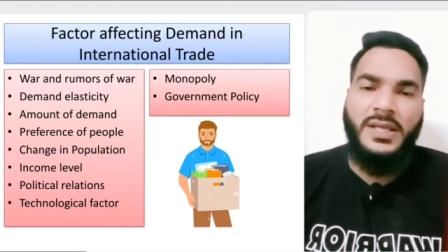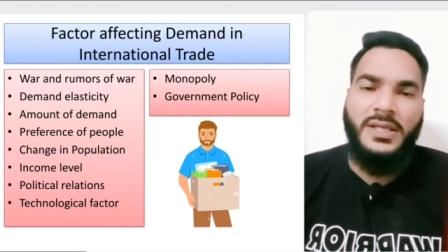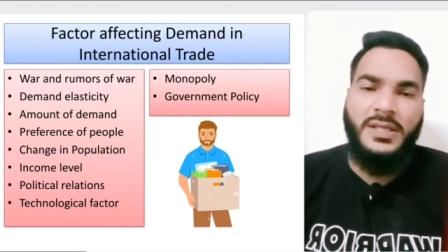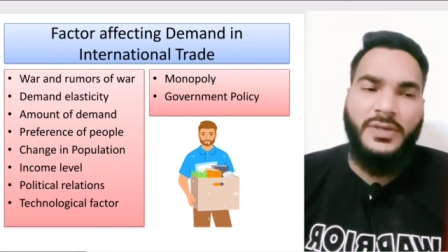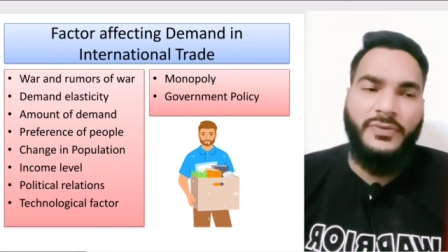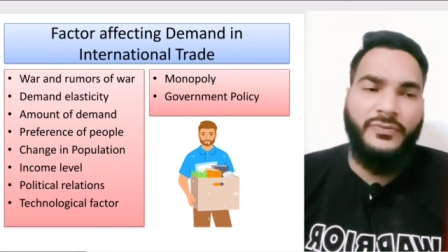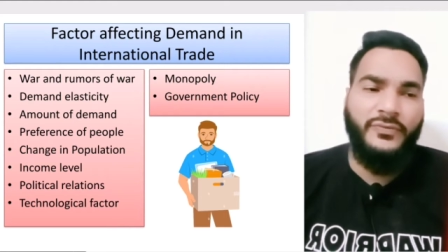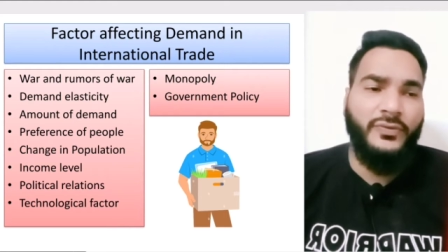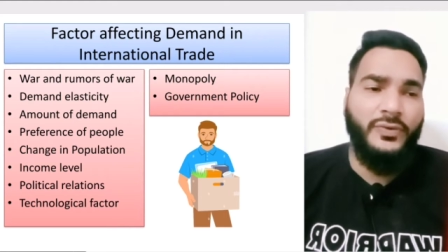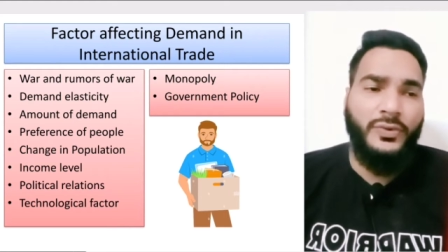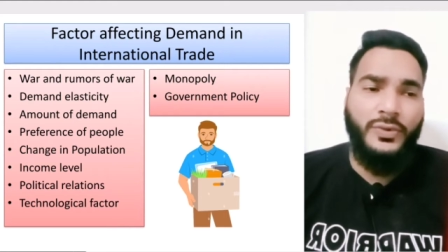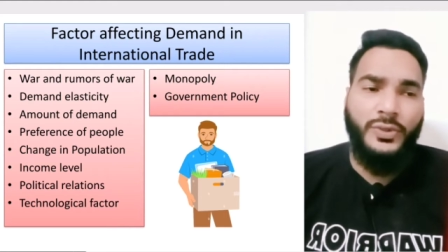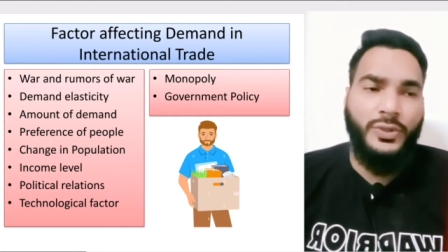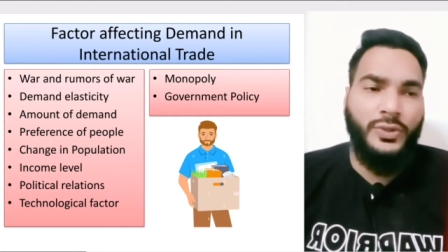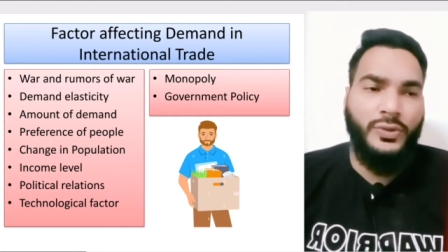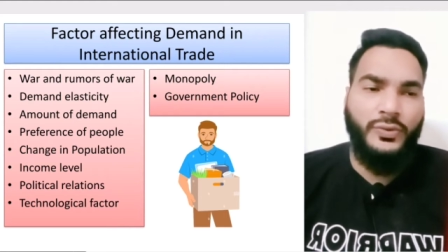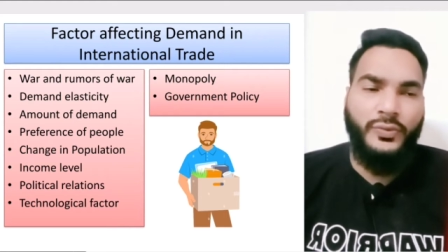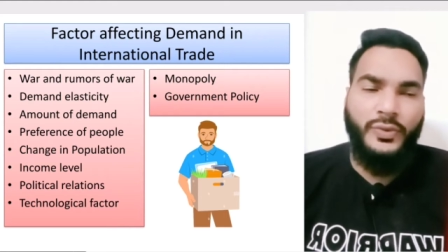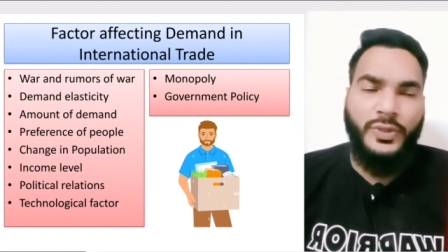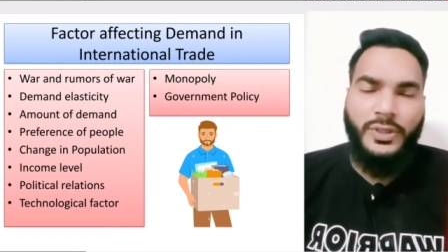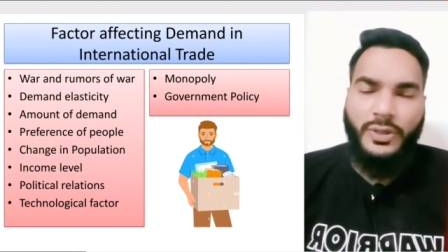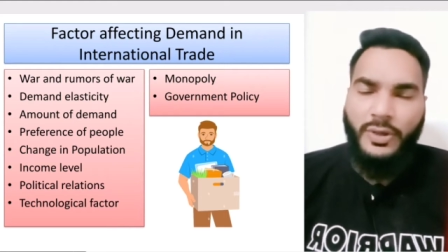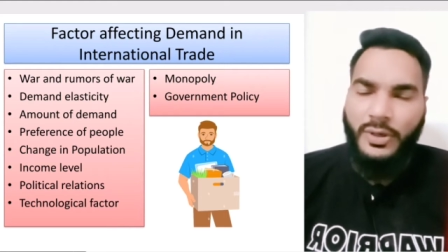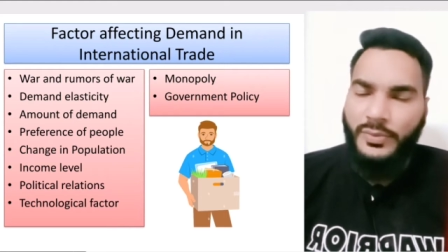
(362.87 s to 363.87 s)
if you
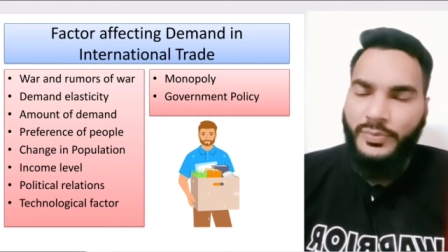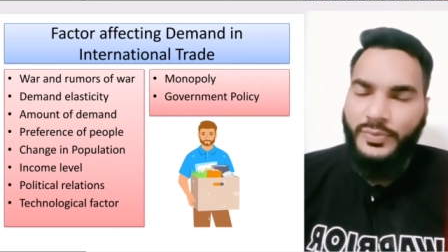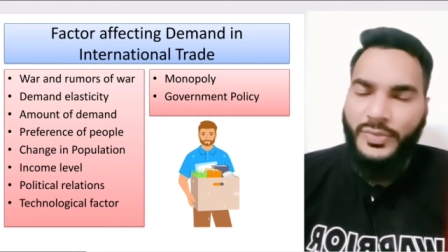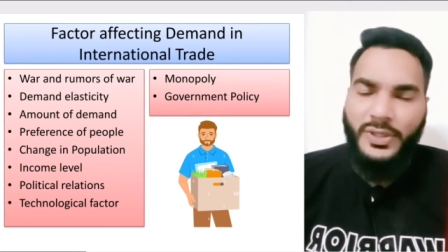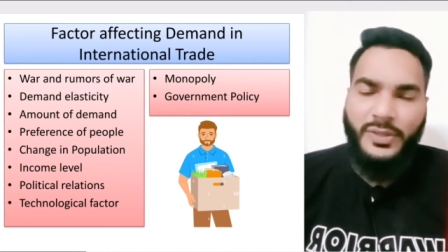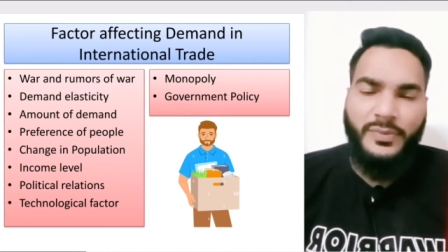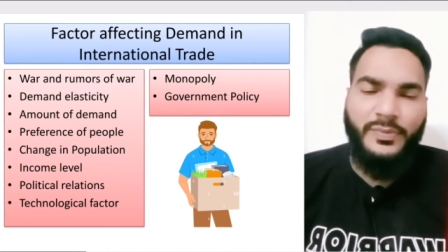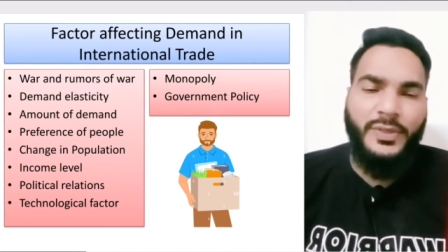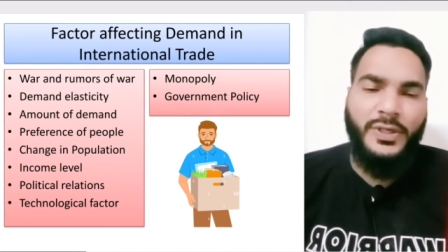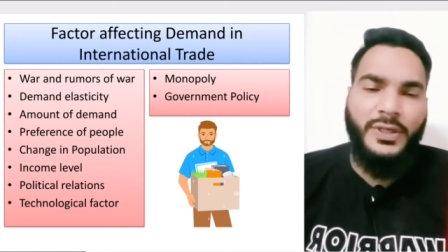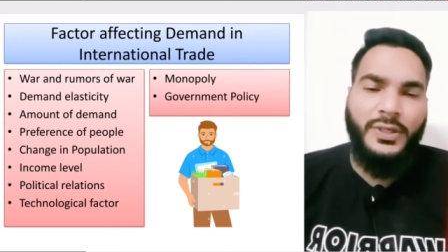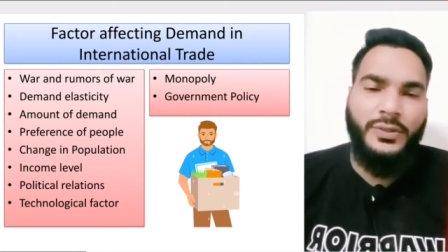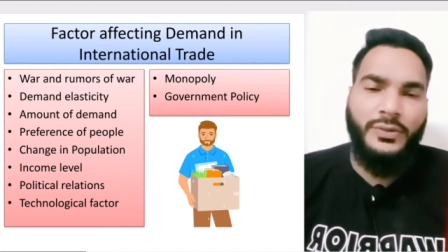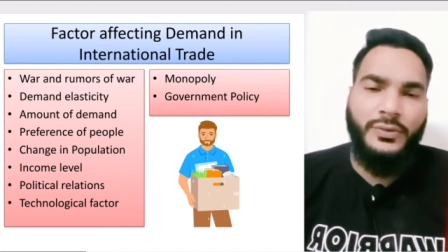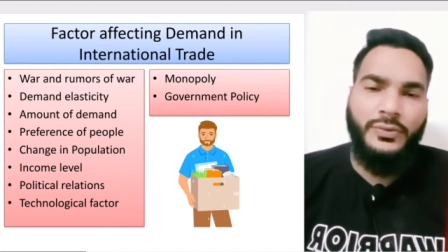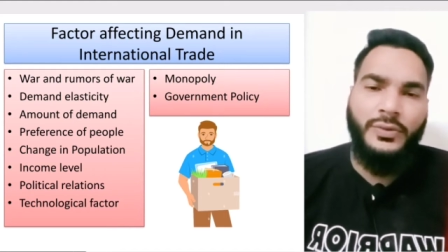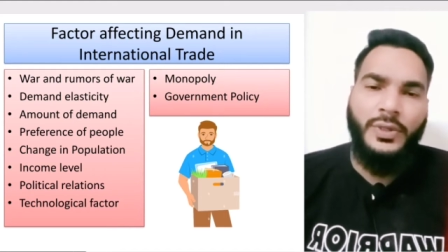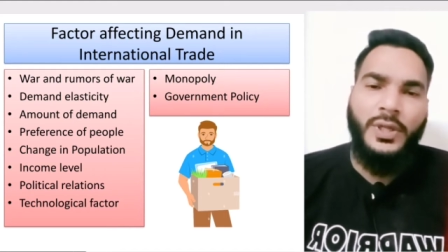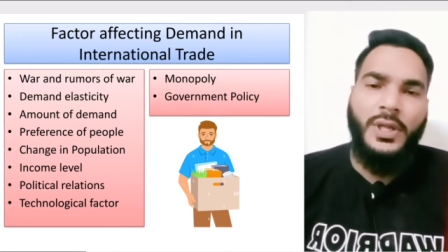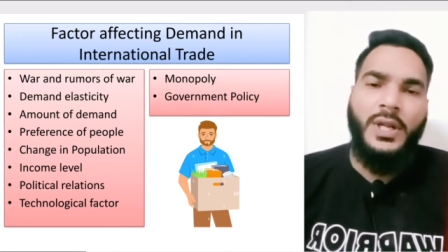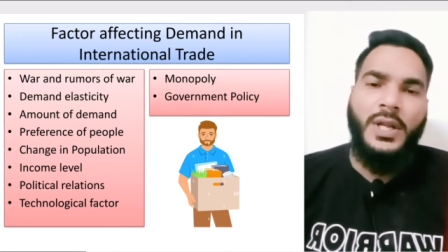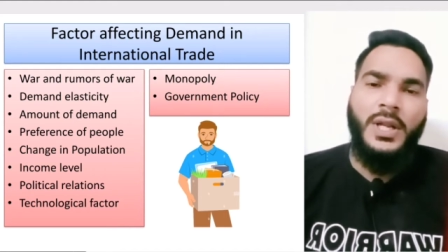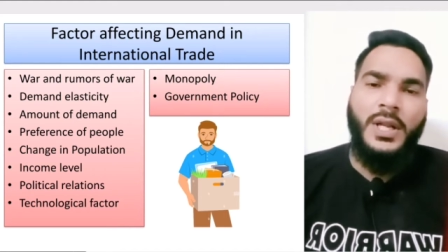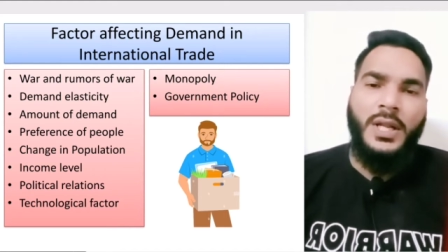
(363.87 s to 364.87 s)
will not be able
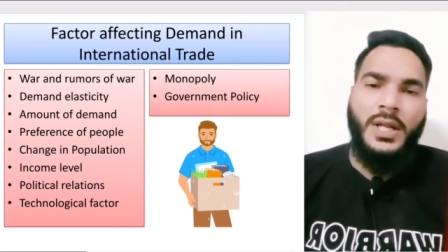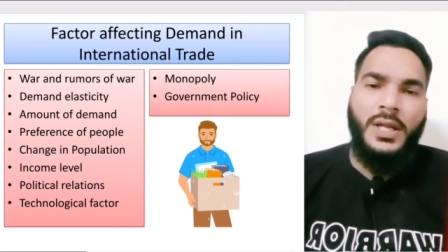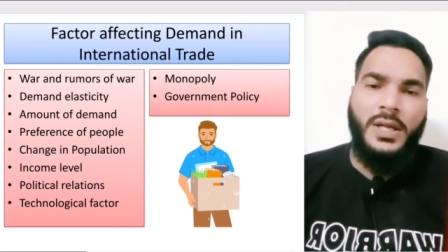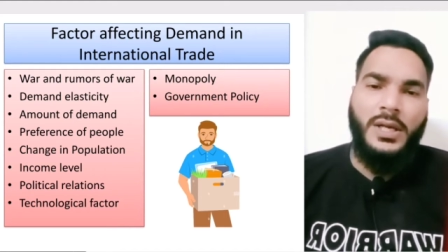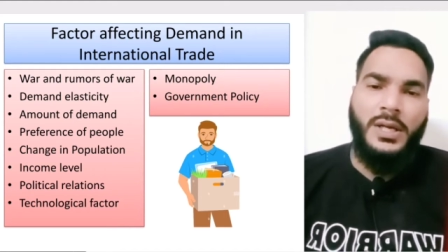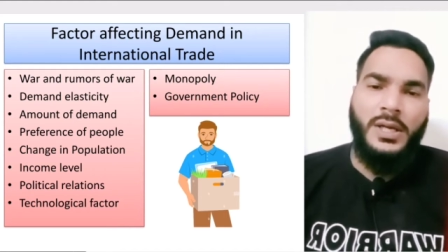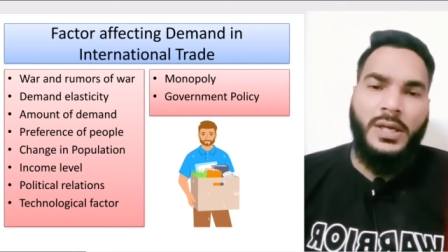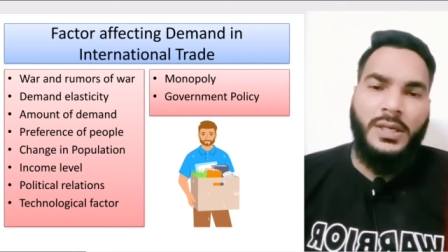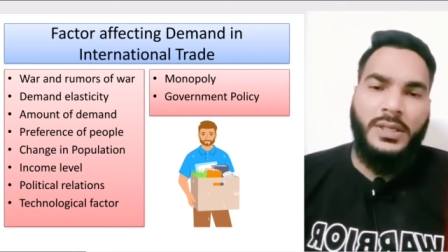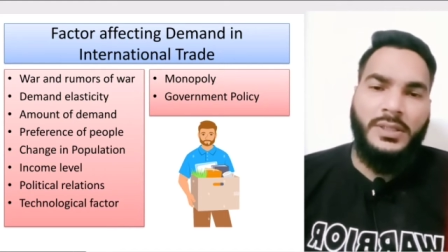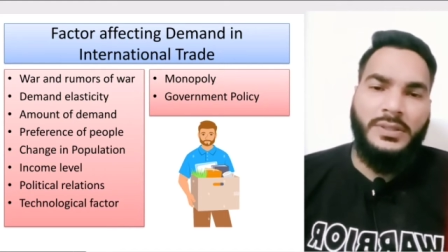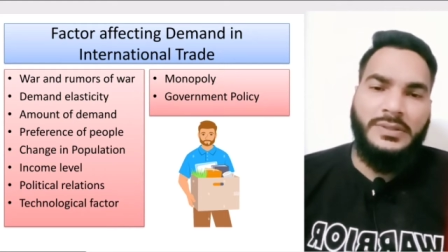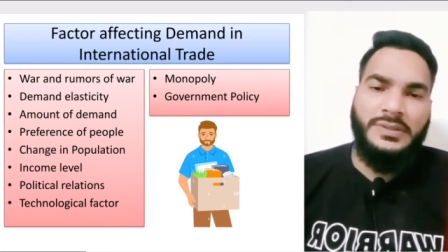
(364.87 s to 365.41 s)
to